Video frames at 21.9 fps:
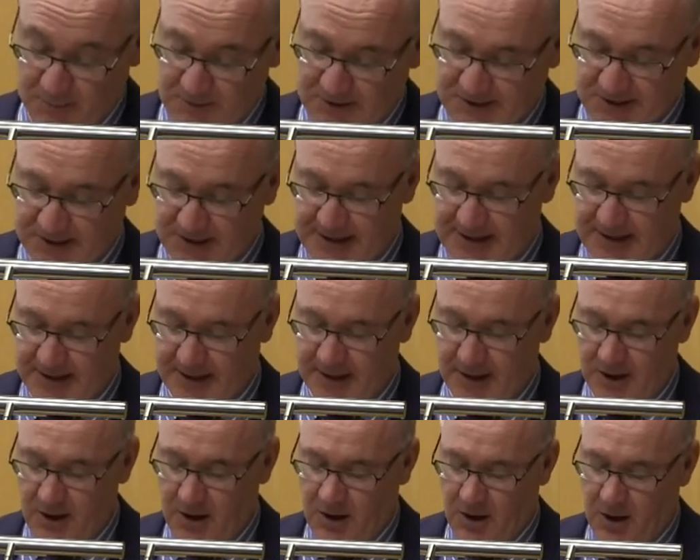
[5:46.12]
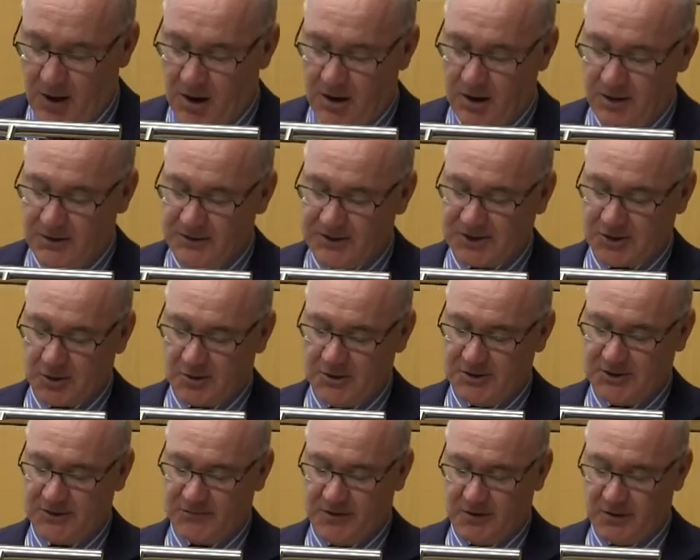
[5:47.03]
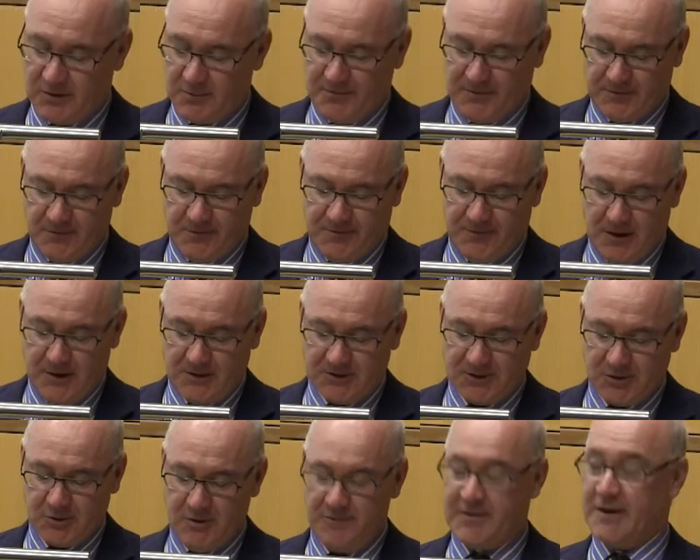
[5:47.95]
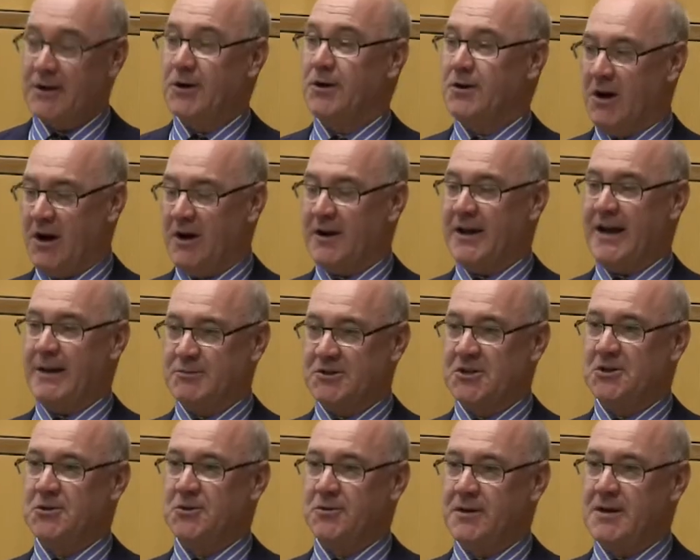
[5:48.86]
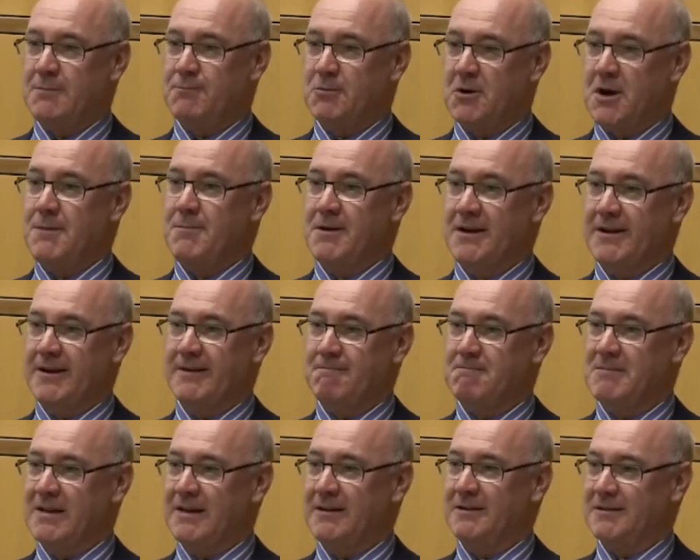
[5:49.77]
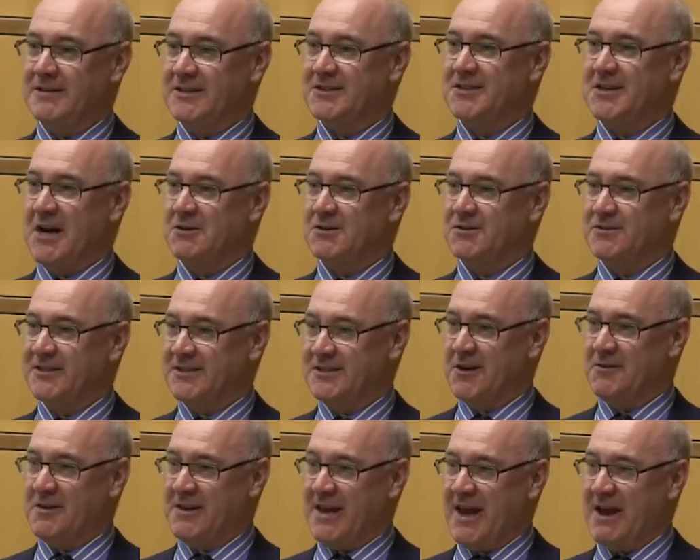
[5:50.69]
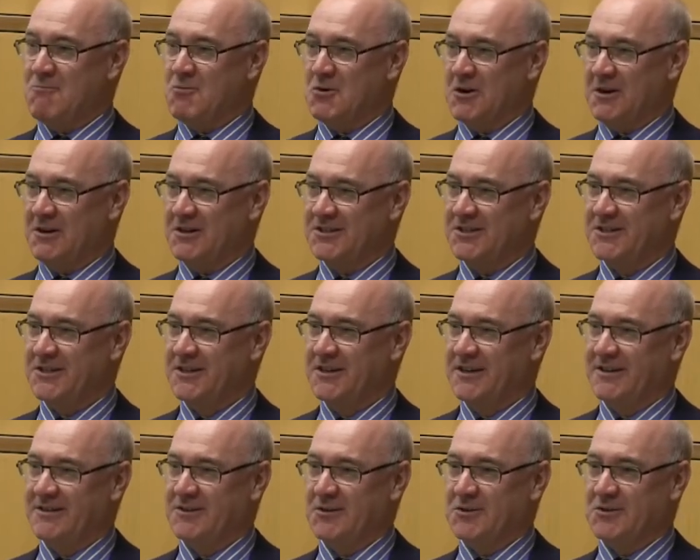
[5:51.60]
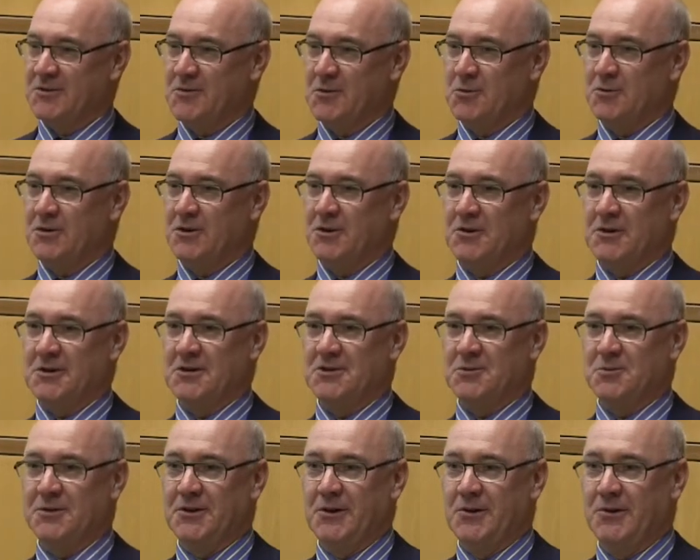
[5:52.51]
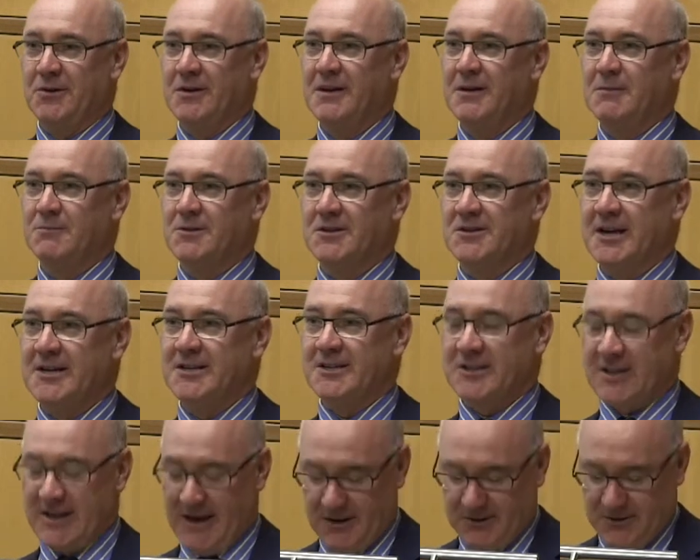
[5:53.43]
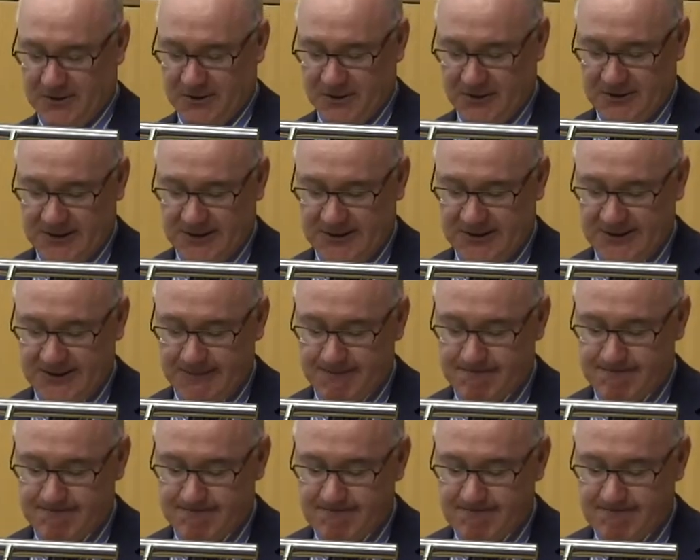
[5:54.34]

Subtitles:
or misleading all the sorts of harmful falsehood that are not absolutely prohibited. Now, this is how the game works. Those of you who are lawyers will know precisely how to do this.